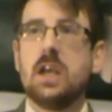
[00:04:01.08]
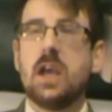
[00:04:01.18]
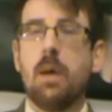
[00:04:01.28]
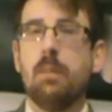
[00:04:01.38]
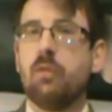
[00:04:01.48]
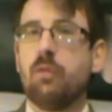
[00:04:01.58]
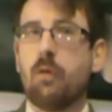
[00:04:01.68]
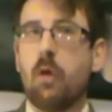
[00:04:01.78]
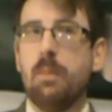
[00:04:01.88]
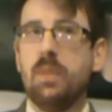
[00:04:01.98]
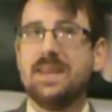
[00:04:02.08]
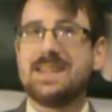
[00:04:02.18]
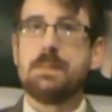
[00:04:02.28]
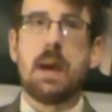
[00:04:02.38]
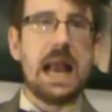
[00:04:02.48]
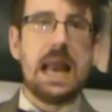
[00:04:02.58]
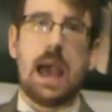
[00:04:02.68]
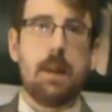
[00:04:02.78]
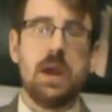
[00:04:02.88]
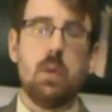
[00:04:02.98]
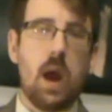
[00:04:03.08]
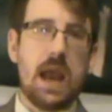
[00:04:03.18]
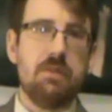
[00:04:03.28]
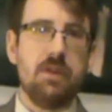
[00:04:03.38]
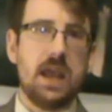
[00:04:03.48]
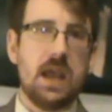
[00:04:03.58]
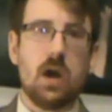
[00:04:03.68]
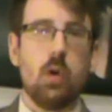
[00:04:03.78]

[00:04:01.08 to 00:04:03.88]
comes from the smiley, happy, wavy,